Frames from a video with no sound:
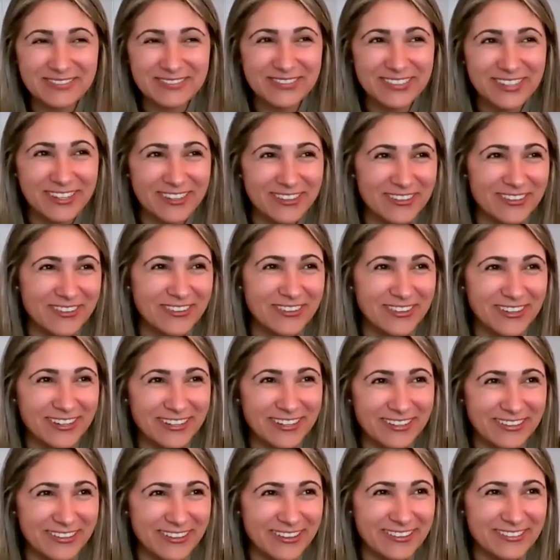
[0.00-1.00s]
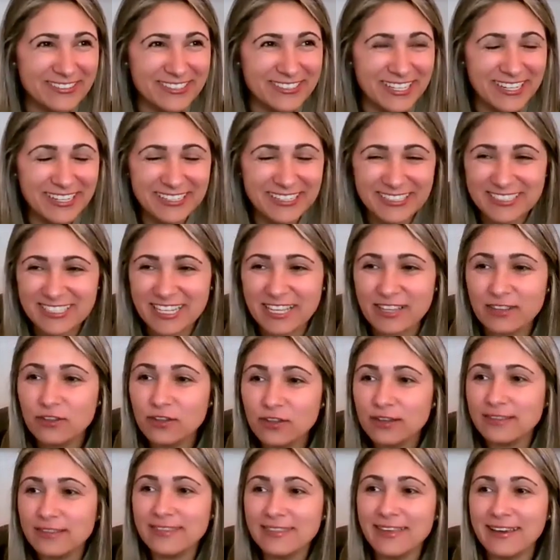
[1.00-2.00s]
someone on the corner the other day he's like
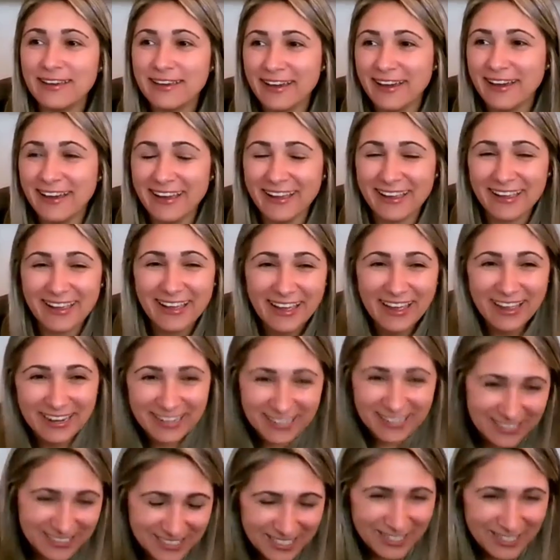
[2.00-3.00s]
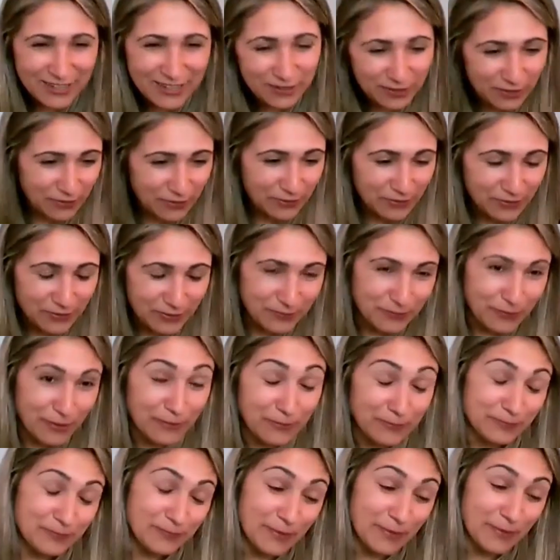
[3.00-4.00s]
look at that guy He's like you know
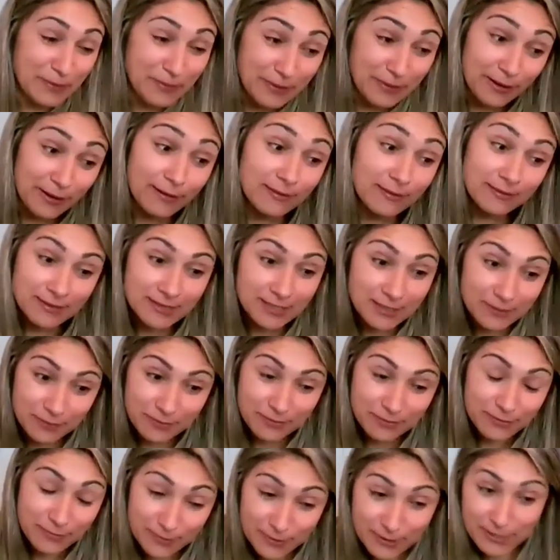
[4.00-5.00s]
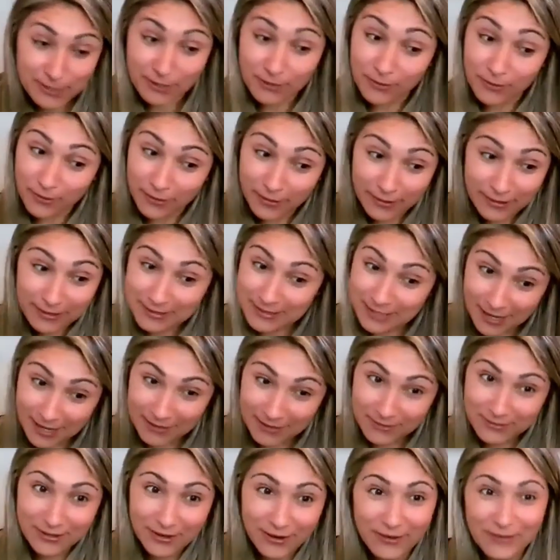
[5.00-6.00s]
maybe on some steroids i
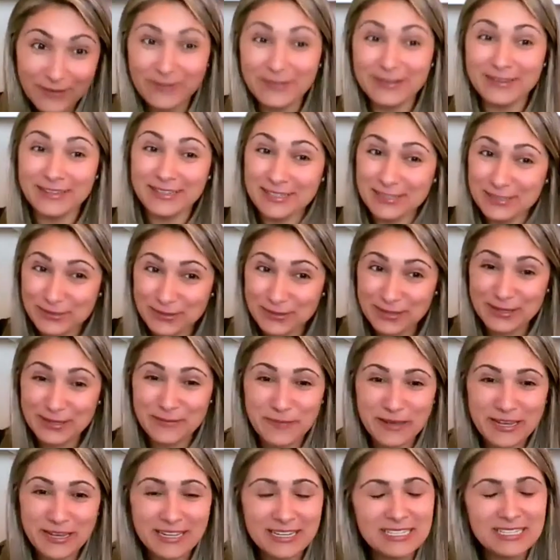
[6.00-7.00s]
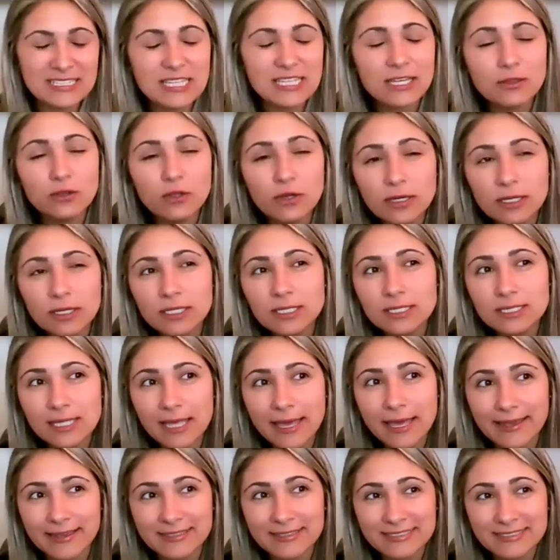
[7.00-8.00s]
don't know and he's really big he's like look at his
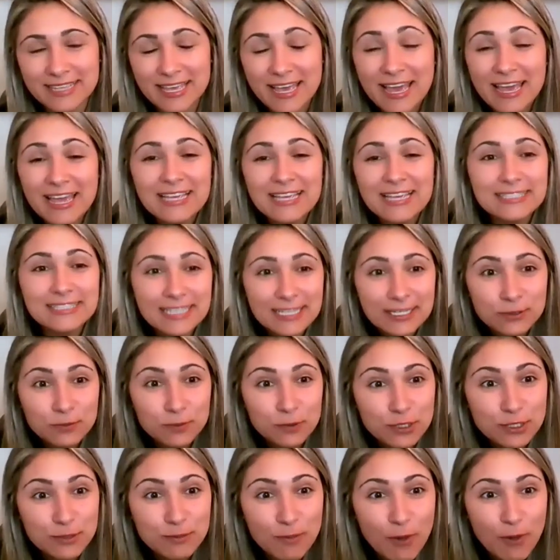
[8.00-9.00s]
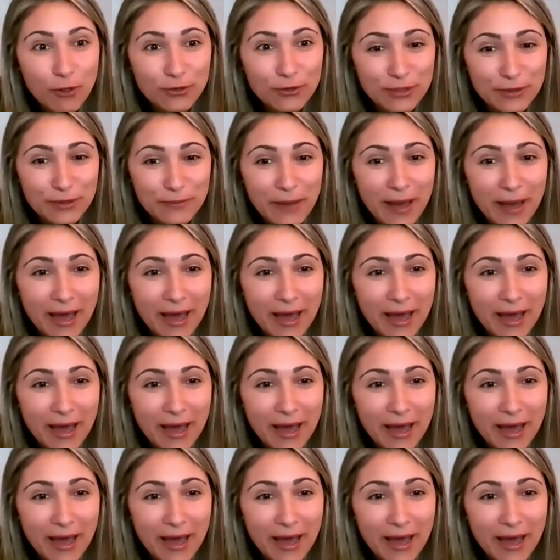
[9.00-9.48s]
legs his yeah. legs were smaller than